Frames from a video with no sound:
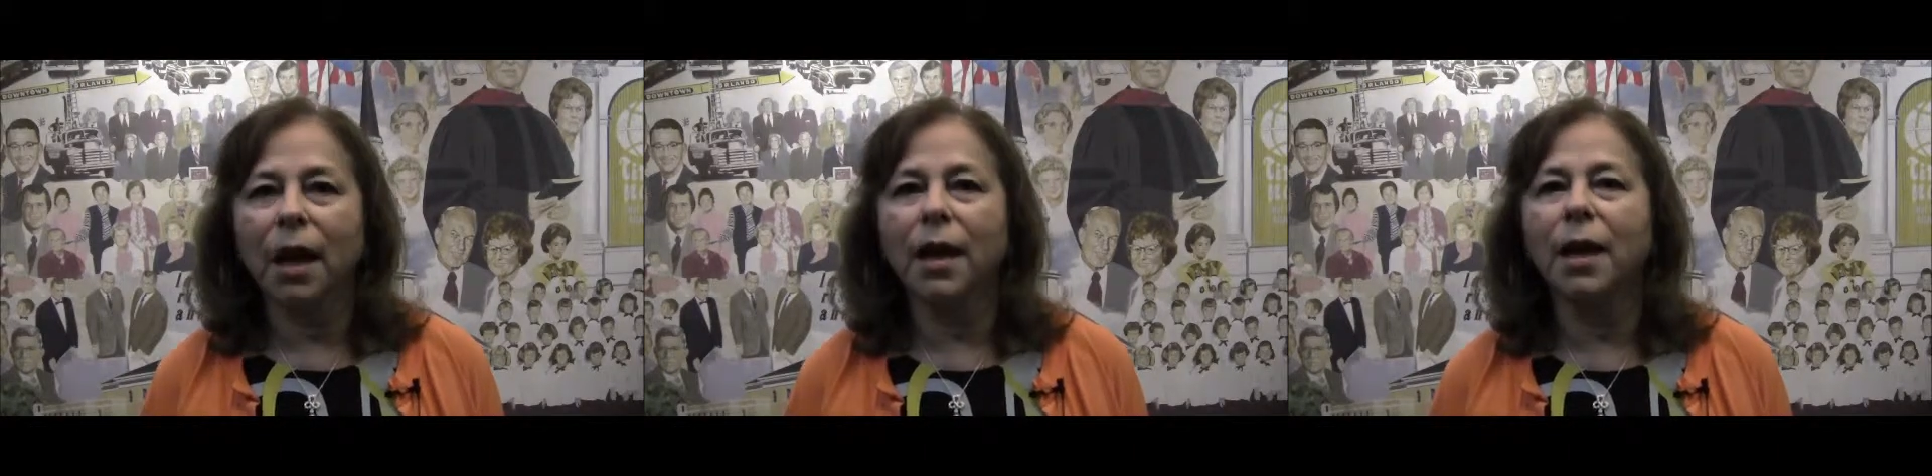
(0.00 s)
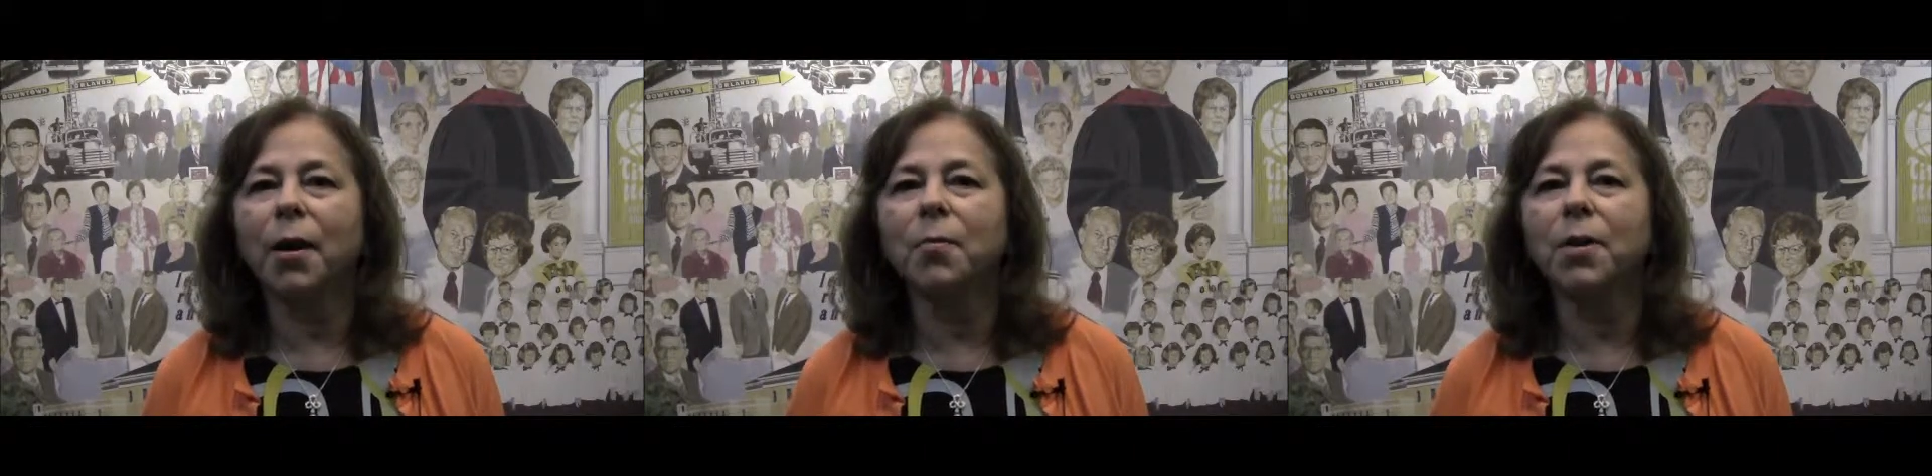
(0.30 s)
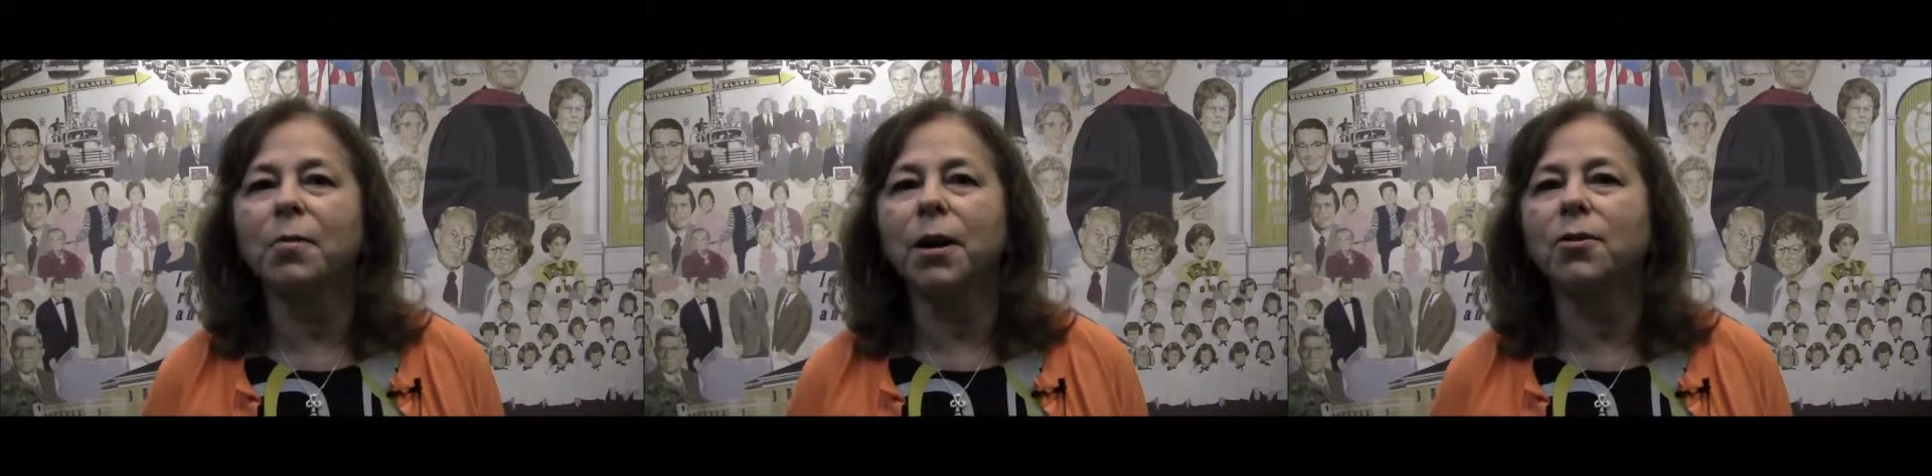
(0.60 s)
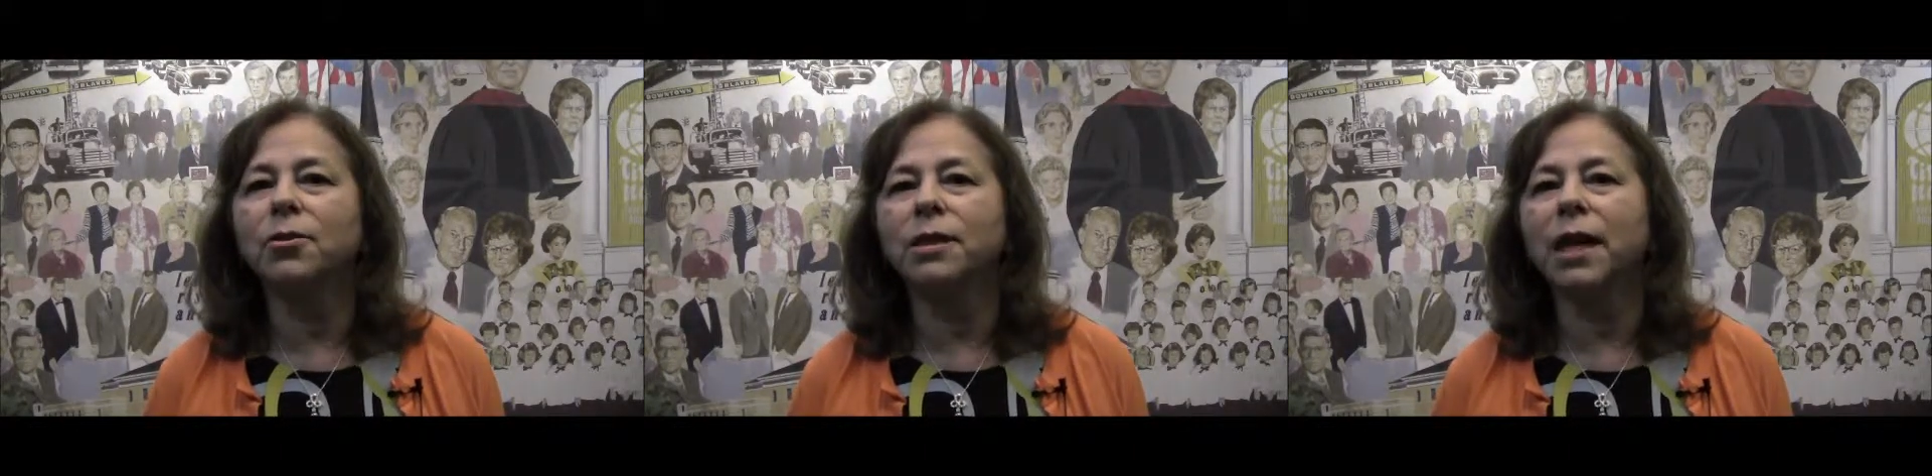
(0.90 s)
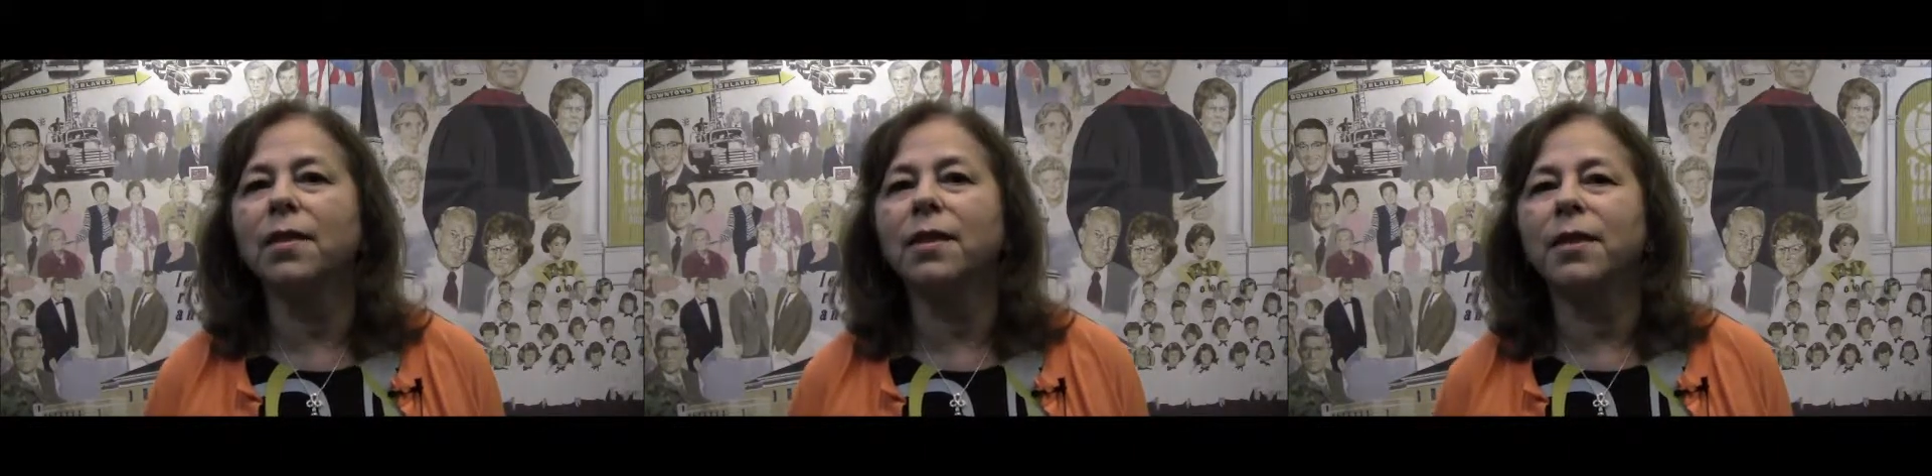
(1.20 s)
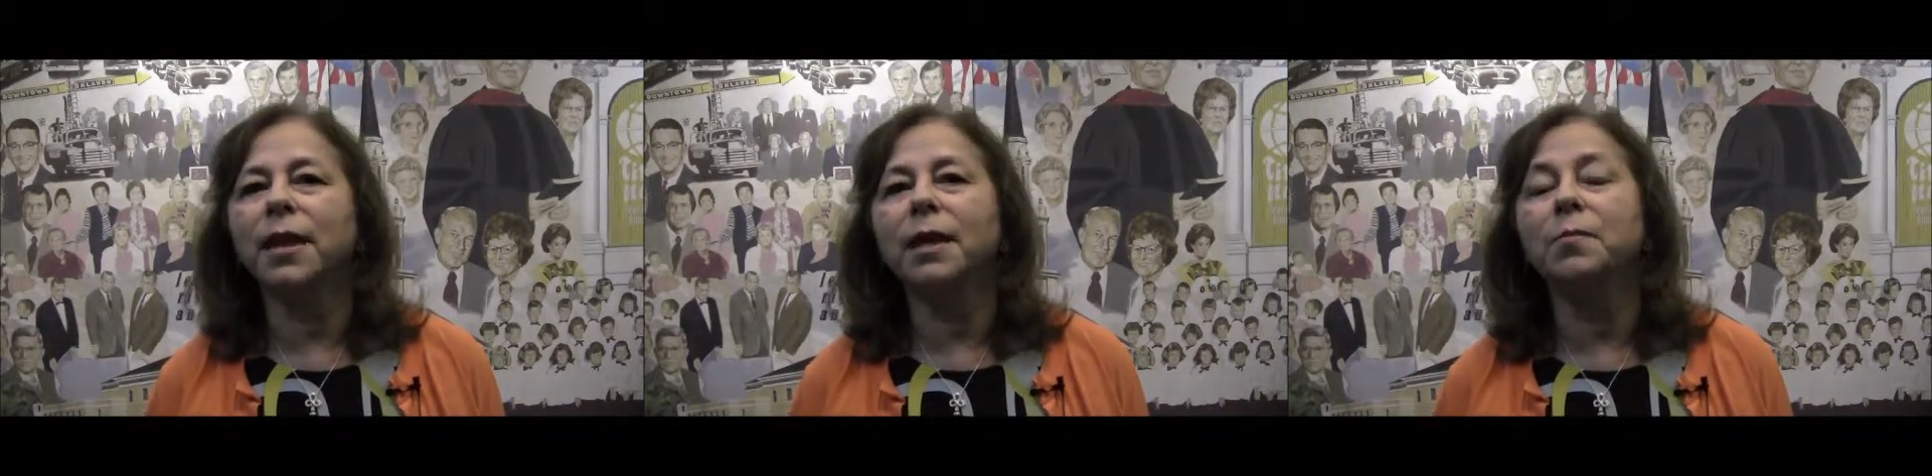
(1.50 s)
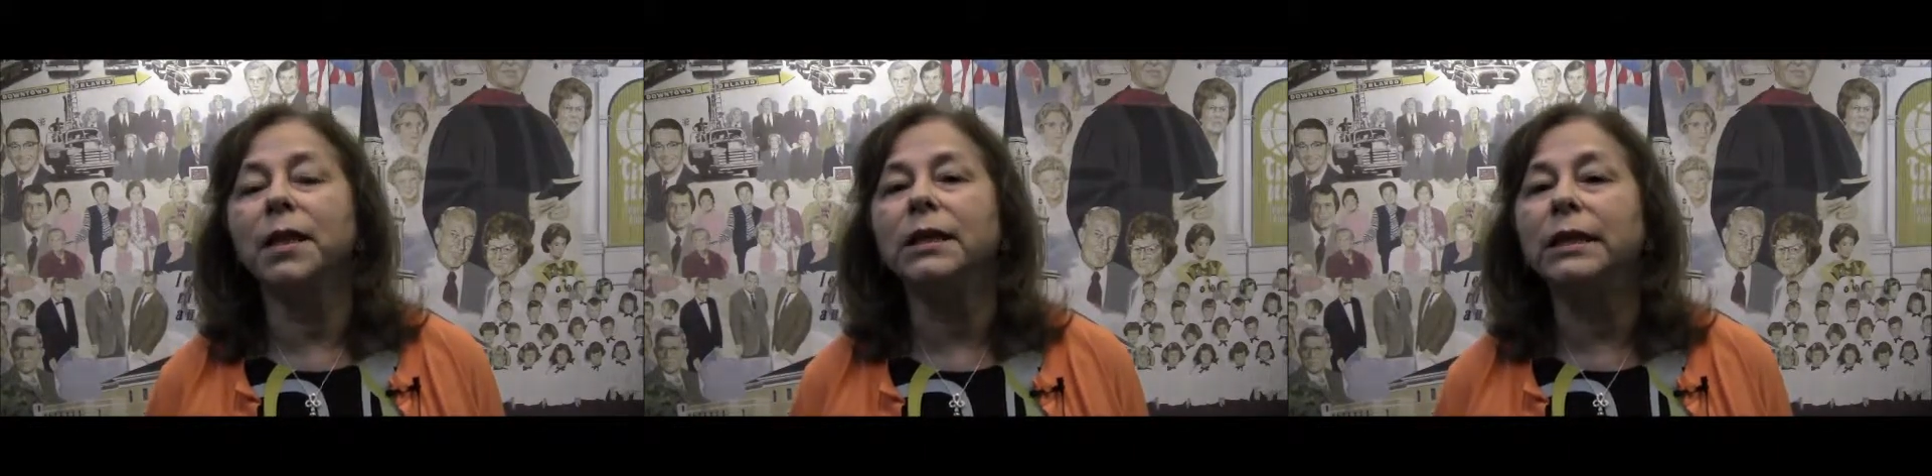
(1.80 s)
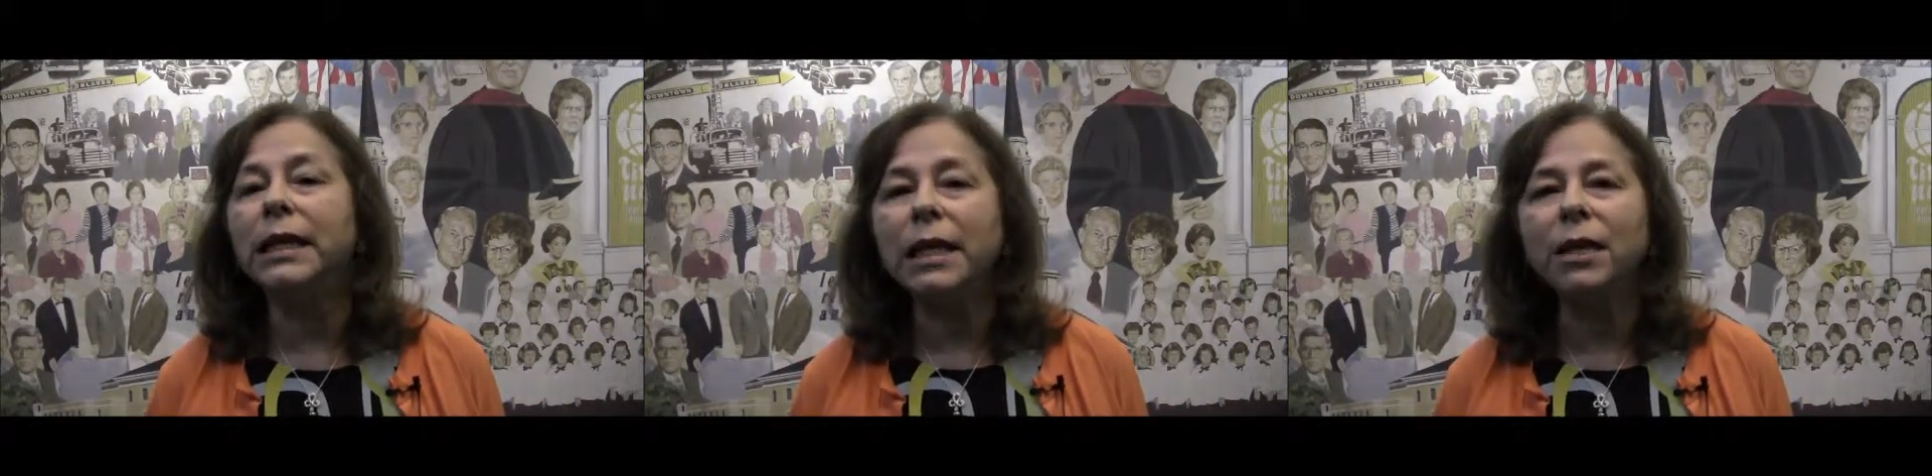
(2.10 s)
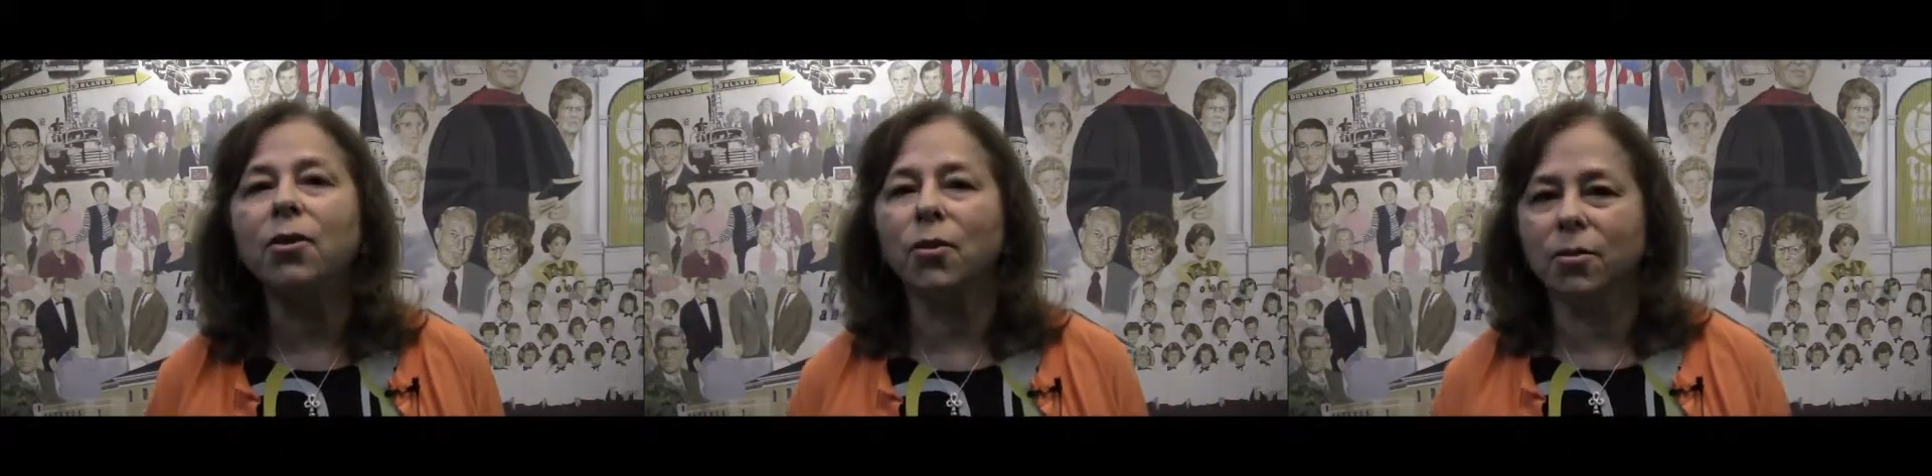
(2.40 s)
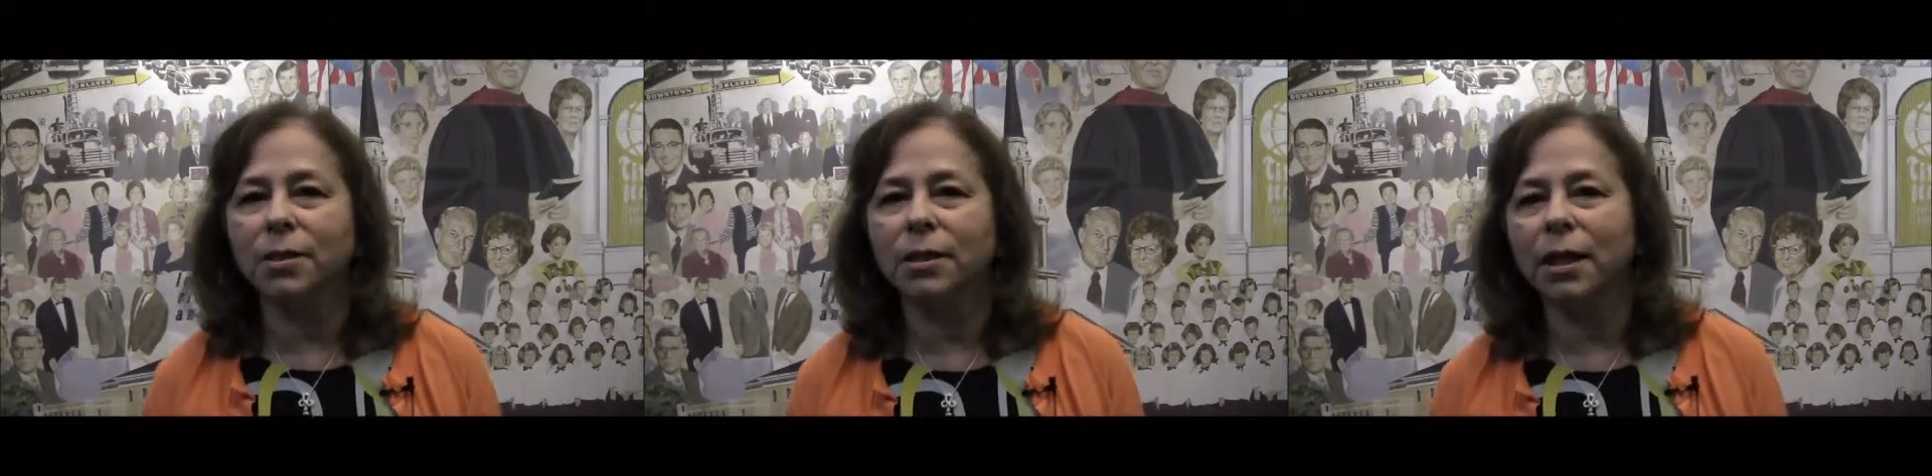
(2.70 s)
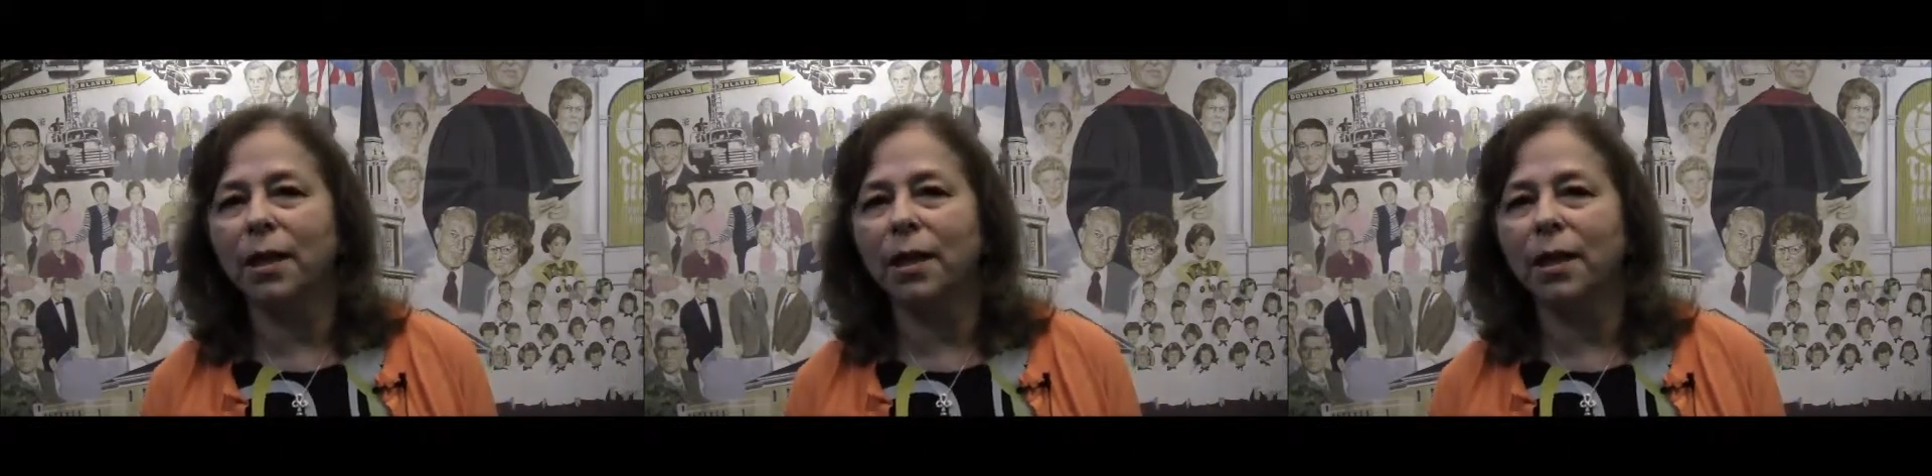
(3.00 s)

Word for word: and help them understand that they can be leaders